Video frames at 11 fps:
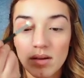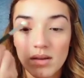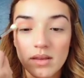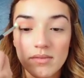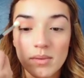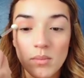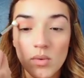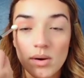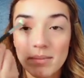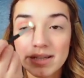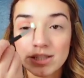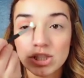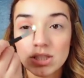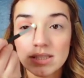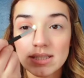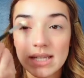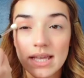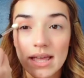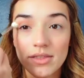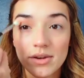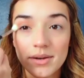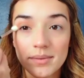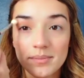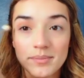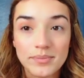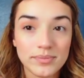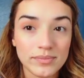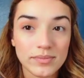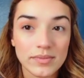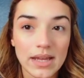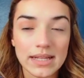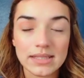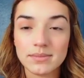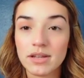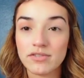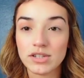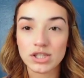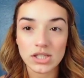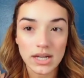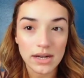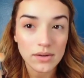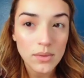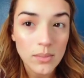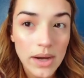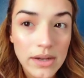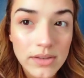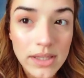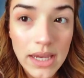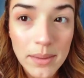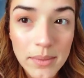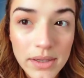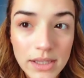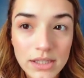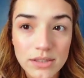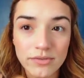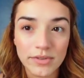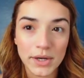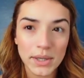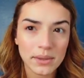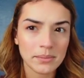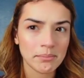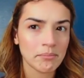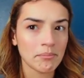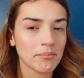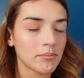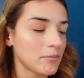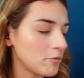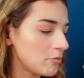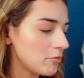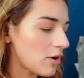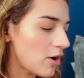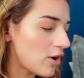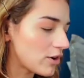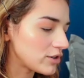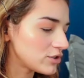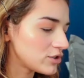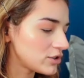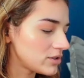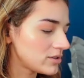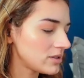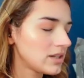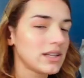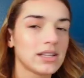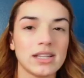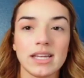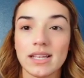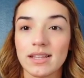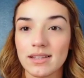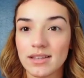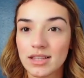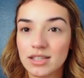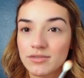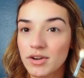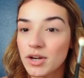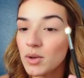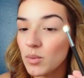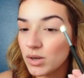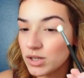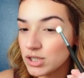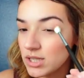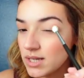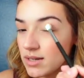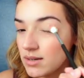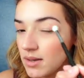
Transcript: even more meshed together. Add some definition. I don't know why on the camera it looks very harsh. Like, it looks very orangey,